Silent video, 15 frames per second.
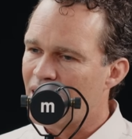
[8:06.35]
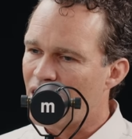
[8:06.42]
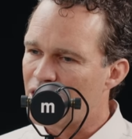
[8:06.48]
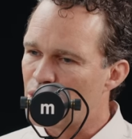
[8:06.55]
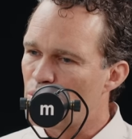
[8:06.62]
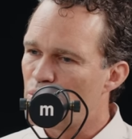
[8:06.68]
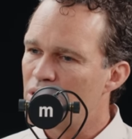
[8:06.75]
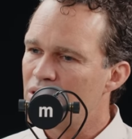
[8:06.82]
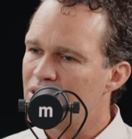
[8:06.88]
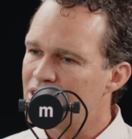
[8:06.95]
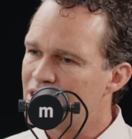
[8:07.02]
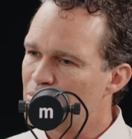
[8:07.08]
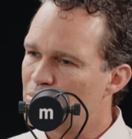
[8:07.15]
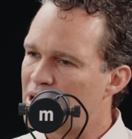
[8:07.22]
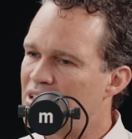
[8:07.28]
Are you
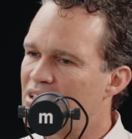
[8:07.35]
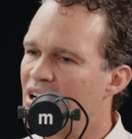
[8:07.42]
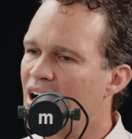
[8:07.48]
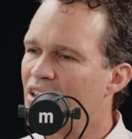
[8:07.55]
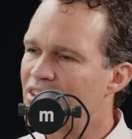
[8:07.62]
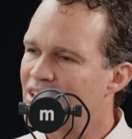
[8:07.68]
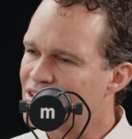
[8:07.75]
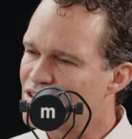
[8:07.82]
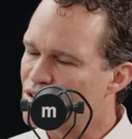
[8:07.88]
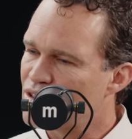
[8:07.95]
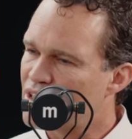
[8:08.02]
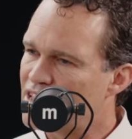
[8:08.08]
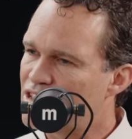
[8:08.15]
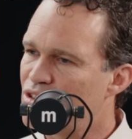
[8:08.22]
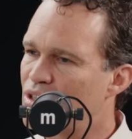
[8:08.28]
willing to be nothing so
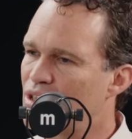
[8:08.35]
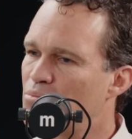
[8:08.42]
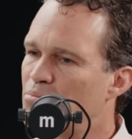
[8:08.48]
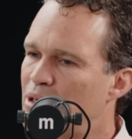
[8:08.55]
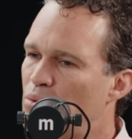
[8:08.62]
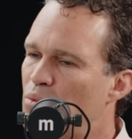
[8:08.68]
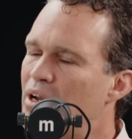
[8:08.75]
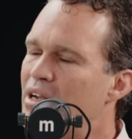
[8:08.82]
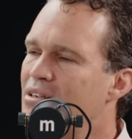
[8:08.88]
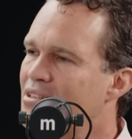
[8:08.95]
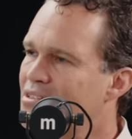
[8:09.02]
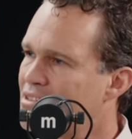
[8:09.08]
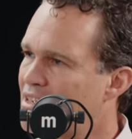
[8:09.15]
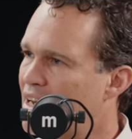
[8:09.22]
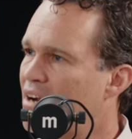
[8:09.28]
that you can be
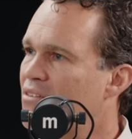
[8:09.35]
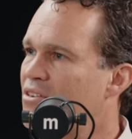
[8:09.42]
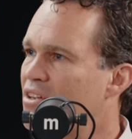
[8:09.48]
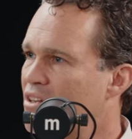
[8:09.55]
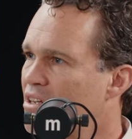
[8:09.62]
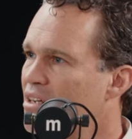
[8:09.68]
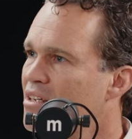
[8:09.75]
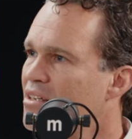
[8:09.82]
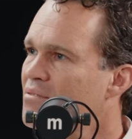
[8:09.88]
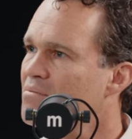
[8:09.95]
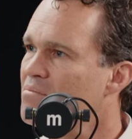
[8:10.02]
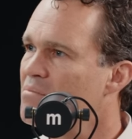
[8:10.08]
witness to everything?